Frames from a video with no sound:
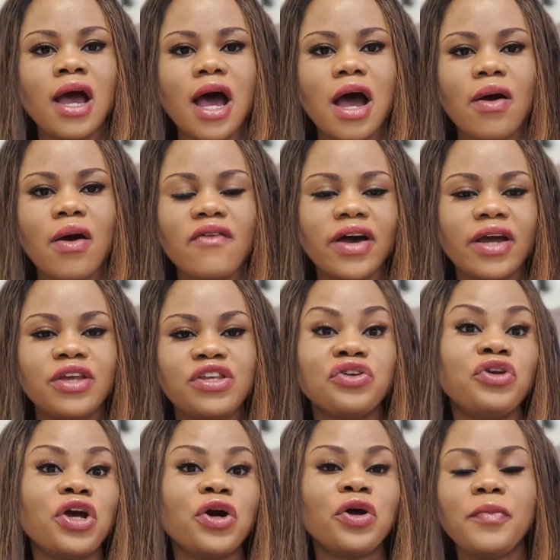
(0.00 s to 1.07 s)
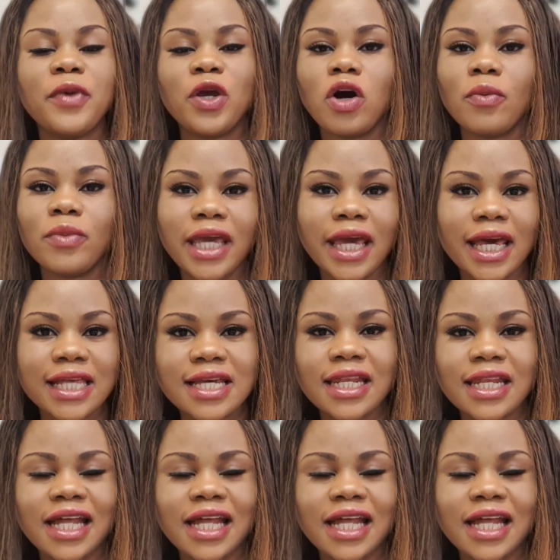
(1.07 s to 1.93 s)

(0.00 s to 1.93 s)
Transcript: However, you're going to be communicated,